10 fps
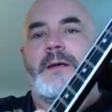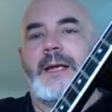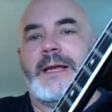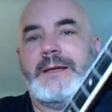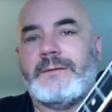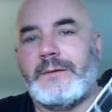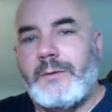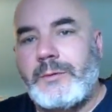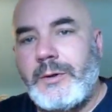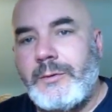any
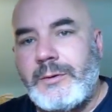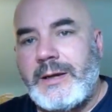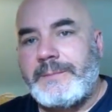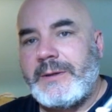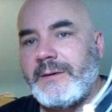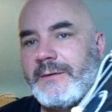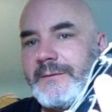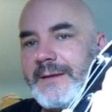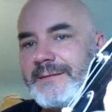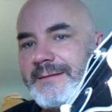logo up here
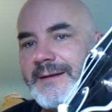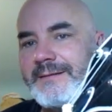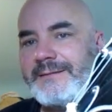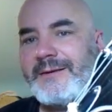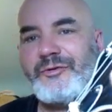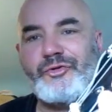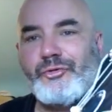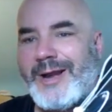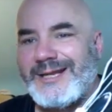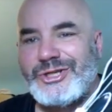that says
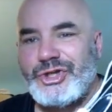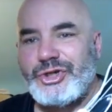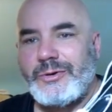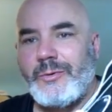Gretsch